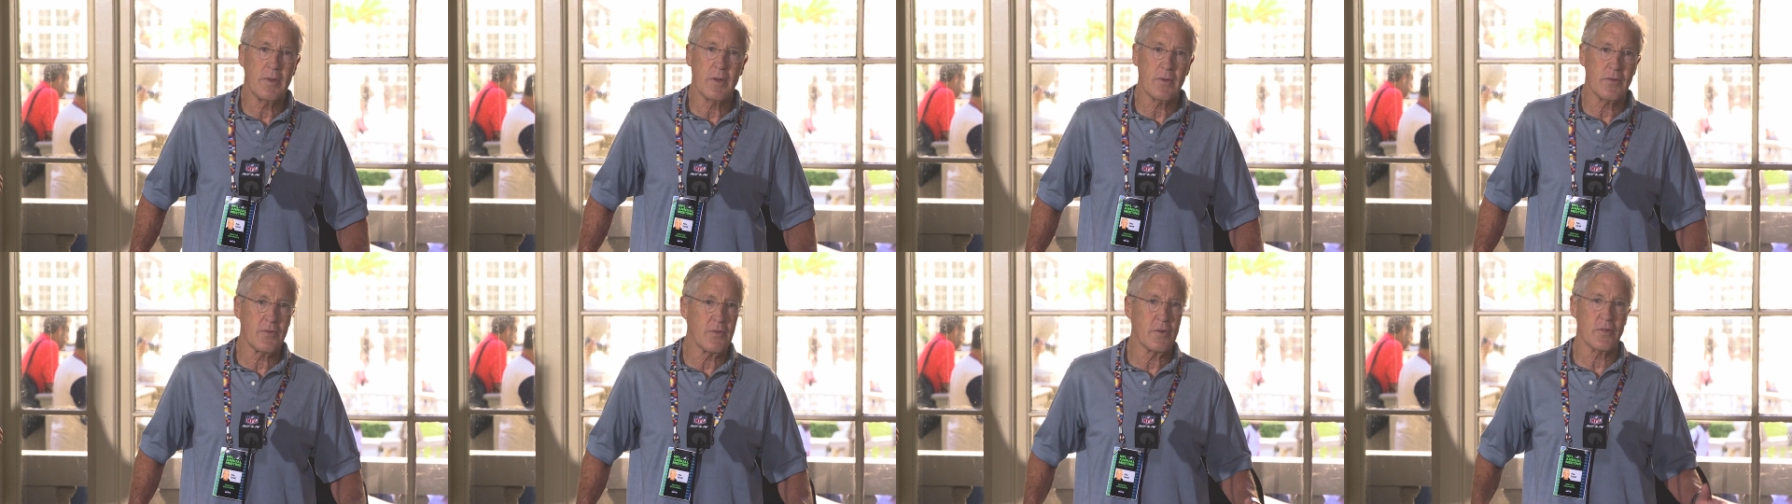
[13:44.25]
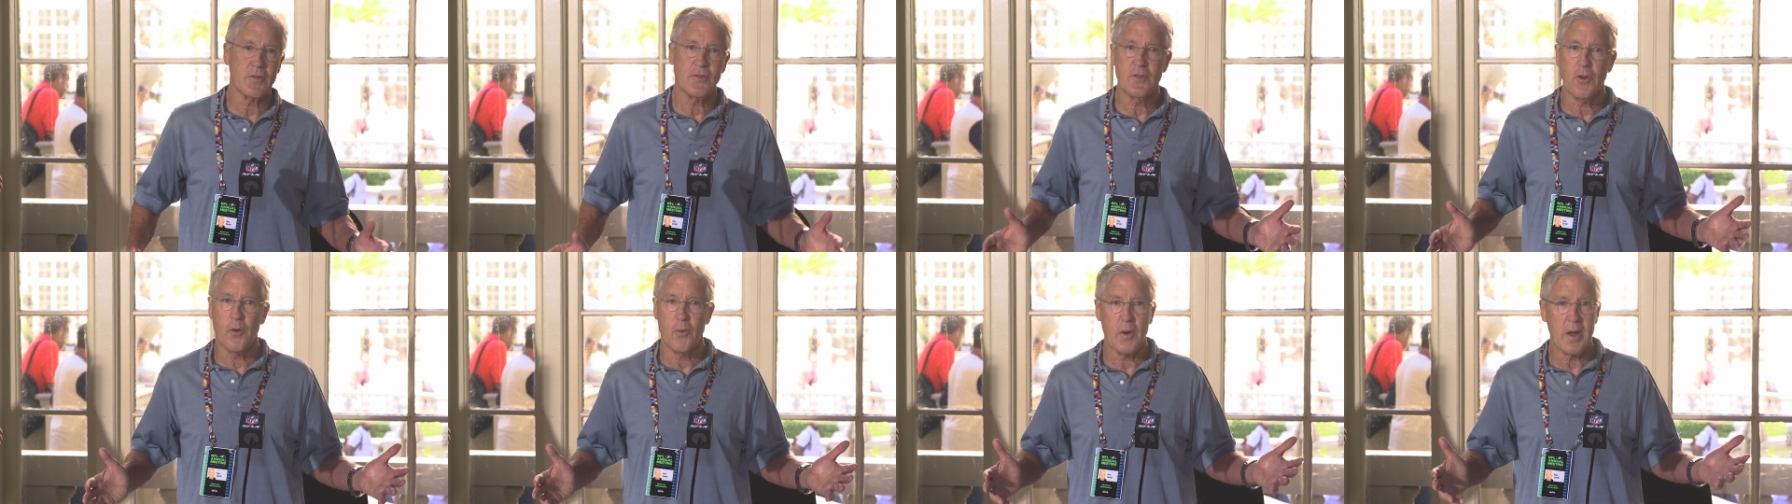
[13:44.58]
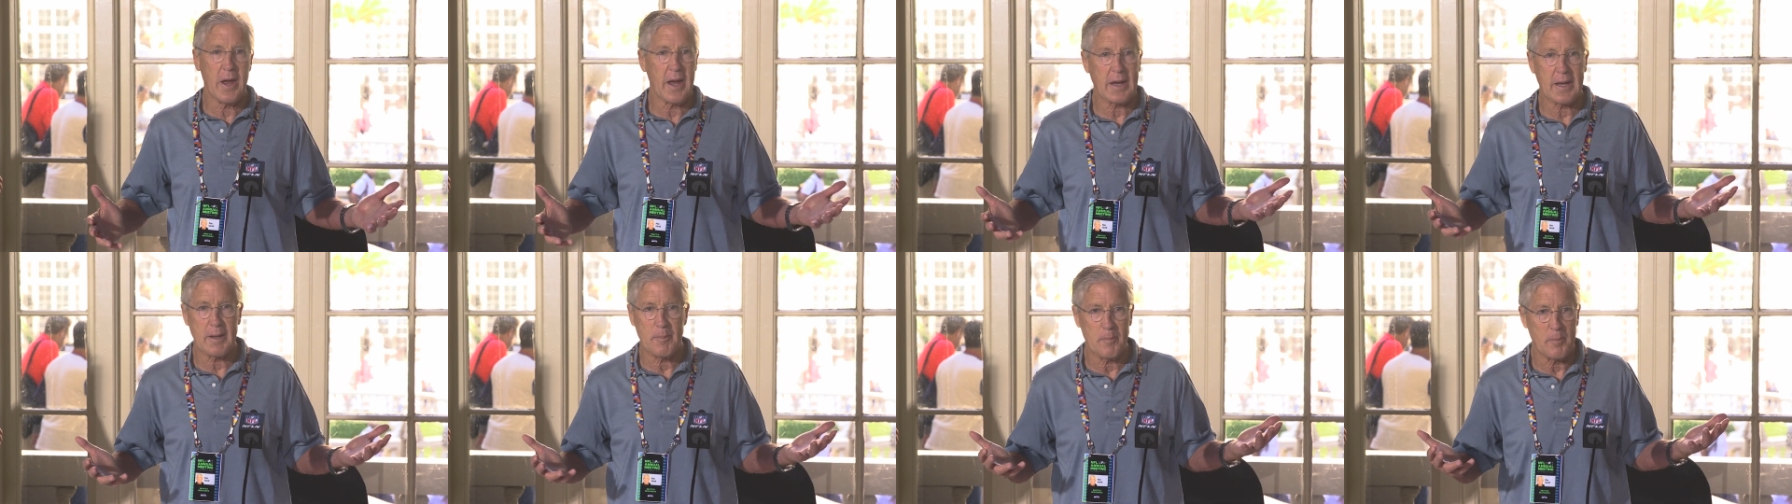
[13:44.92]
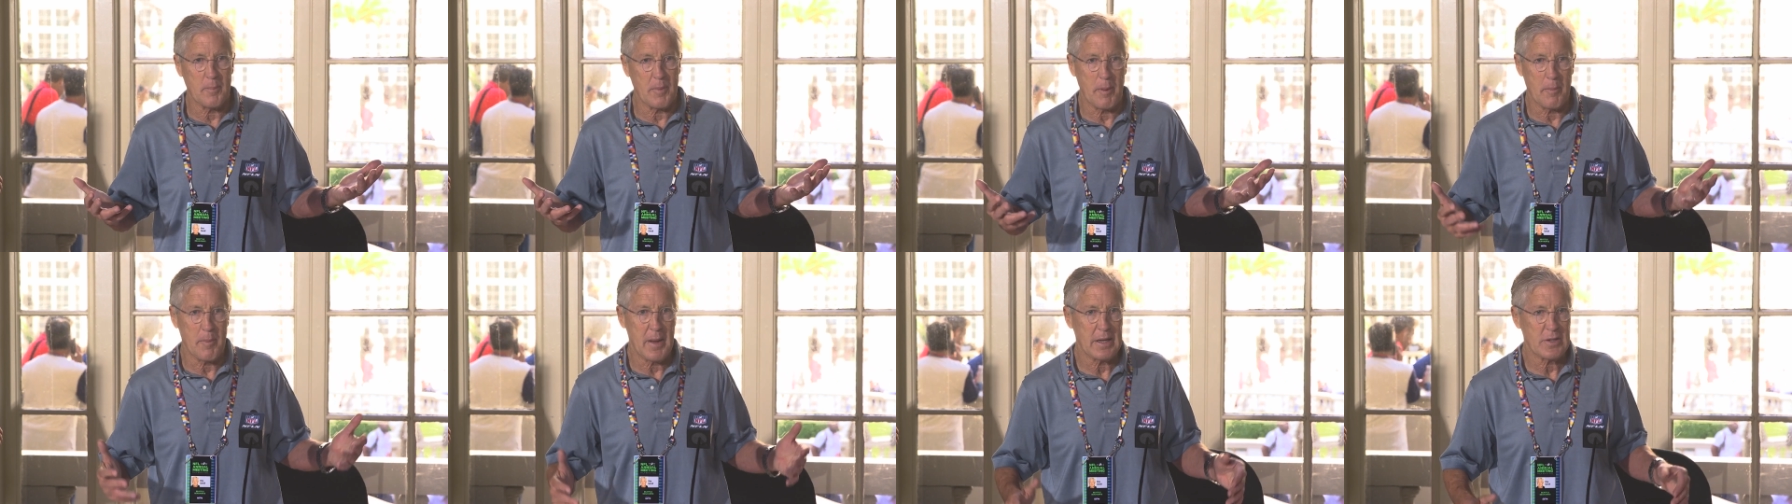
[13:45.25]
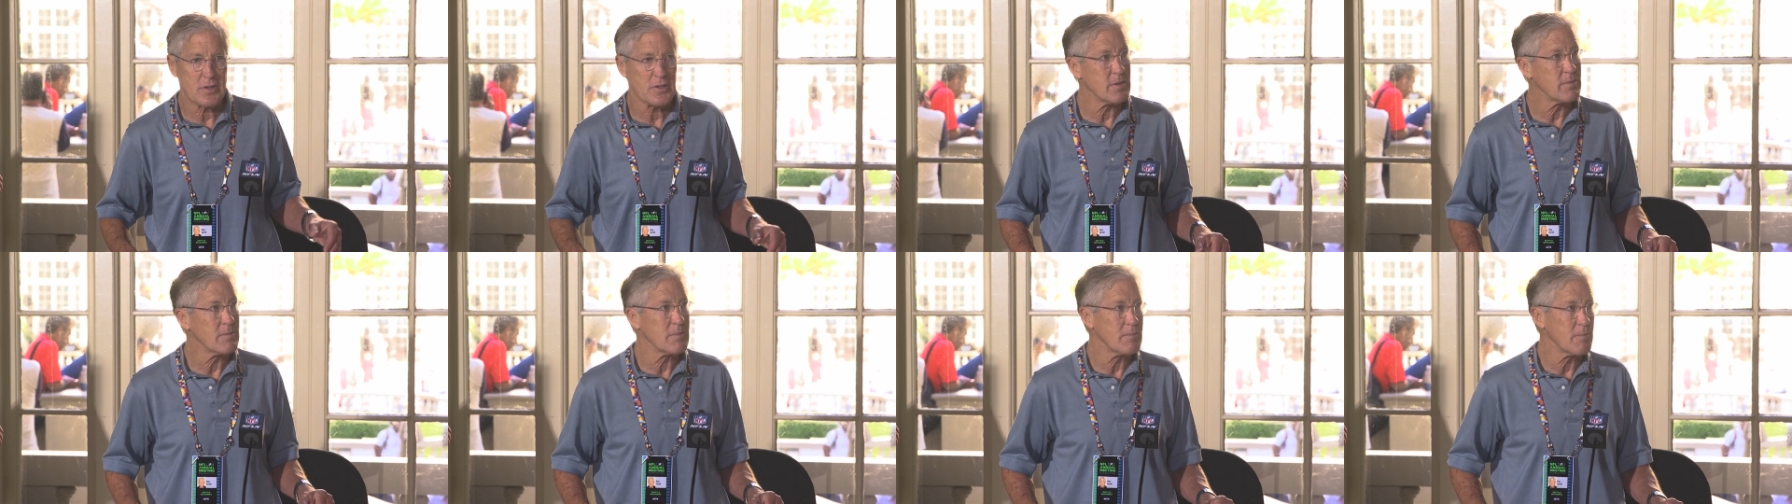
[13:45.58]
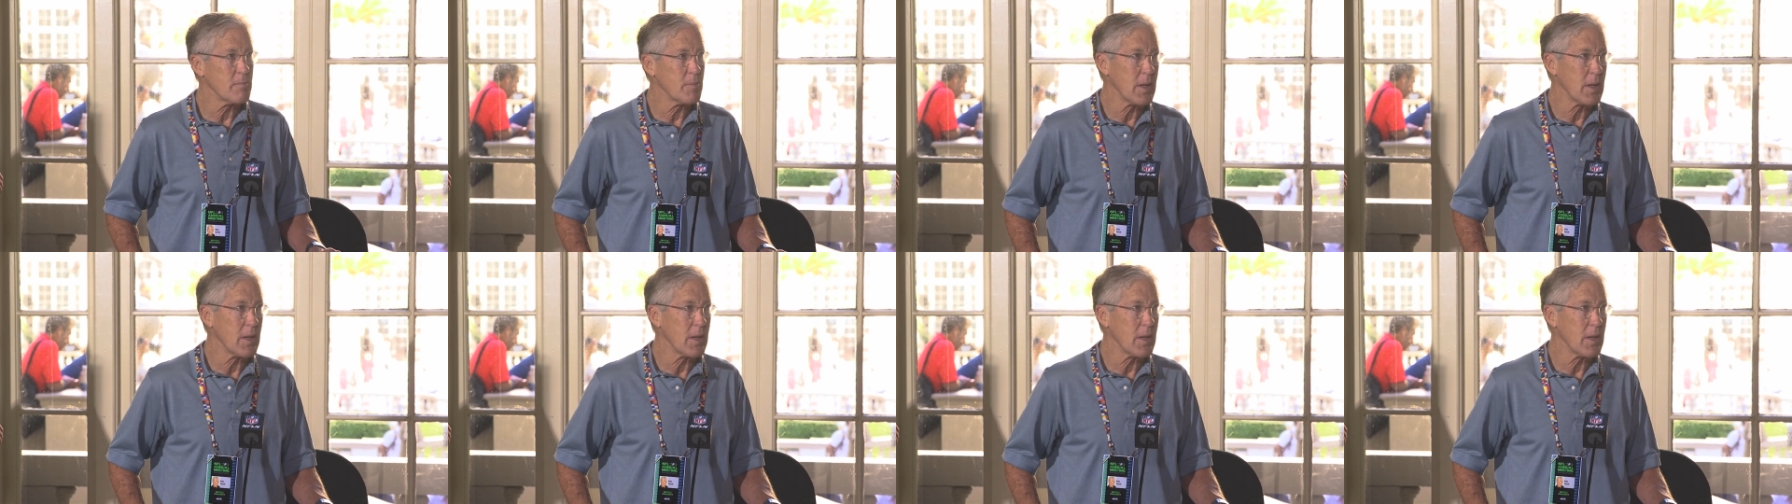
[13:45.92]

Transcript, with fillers: There's there's no way I could imagine